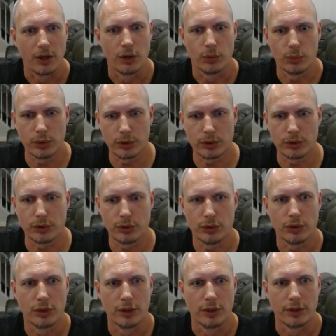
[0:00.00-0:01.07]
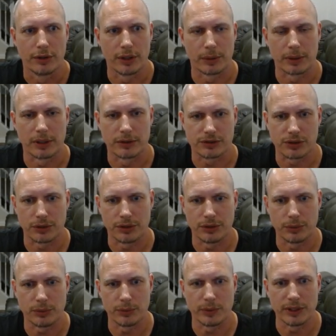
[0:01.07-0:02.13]
Woo! There we go. So
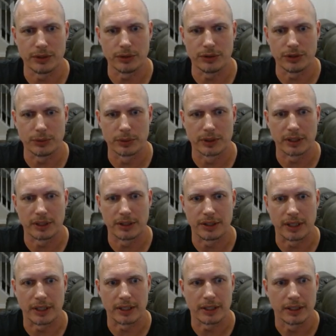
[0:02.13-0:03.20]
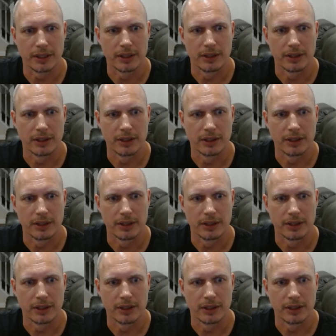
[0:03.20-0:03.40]
we knew you were going to die.